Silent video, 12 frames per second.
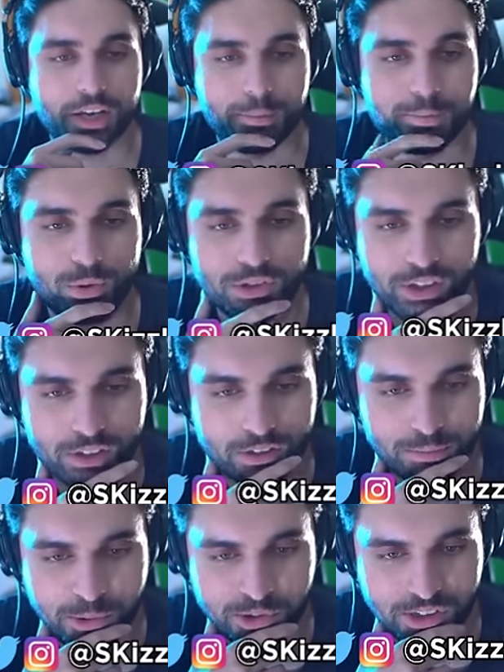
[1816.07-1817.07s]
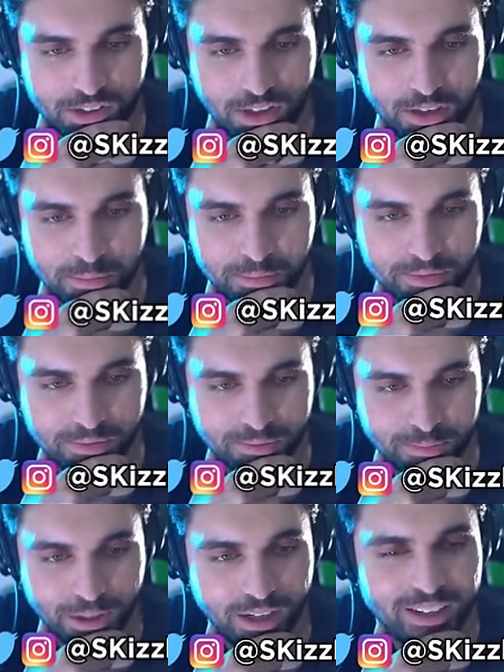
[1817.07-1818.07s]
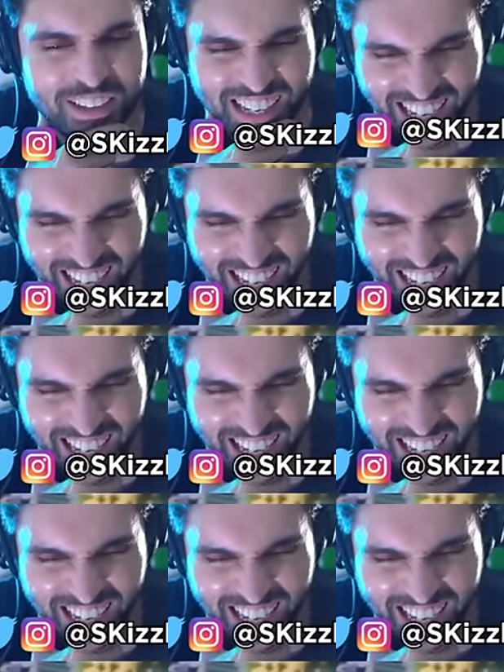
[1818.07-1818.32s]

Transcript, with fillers: like a prison prison game, bruh.